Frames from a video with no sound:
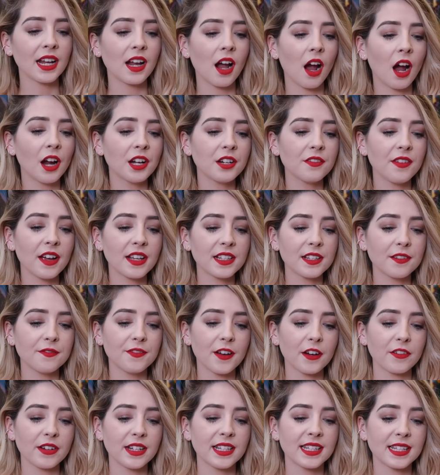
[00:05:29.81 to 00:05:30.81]
It kind of has a
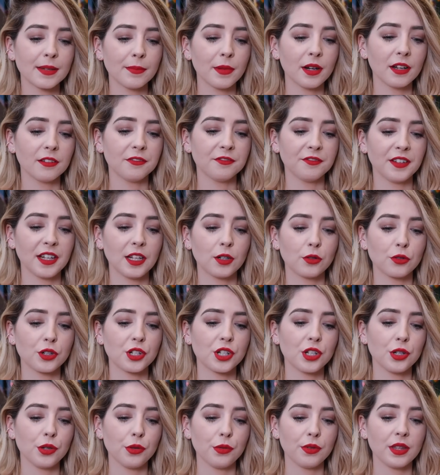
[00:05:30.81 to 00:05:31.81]
very similar feel
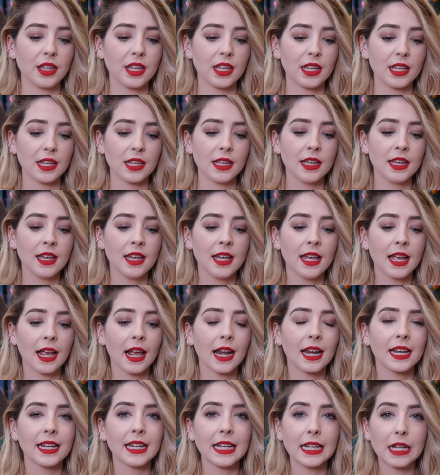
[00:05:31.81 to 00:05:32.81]
to the
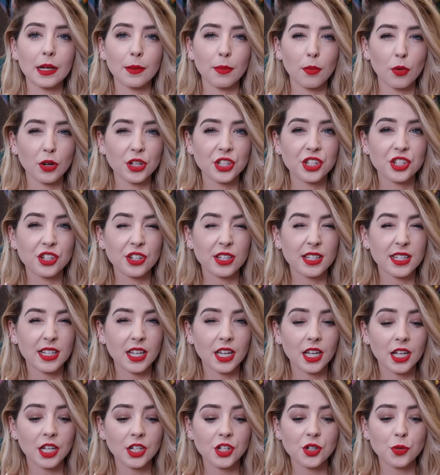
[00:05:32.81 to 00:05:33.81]
Clinique Moisture
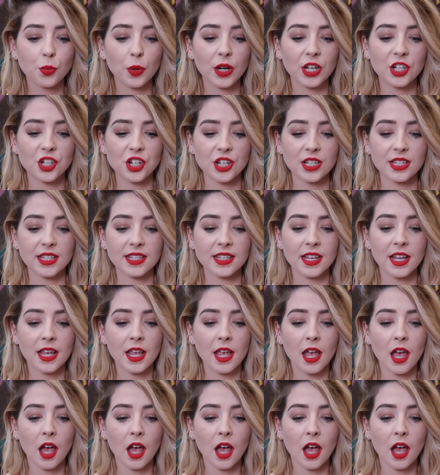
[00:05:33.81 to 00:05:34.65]
Surge, which is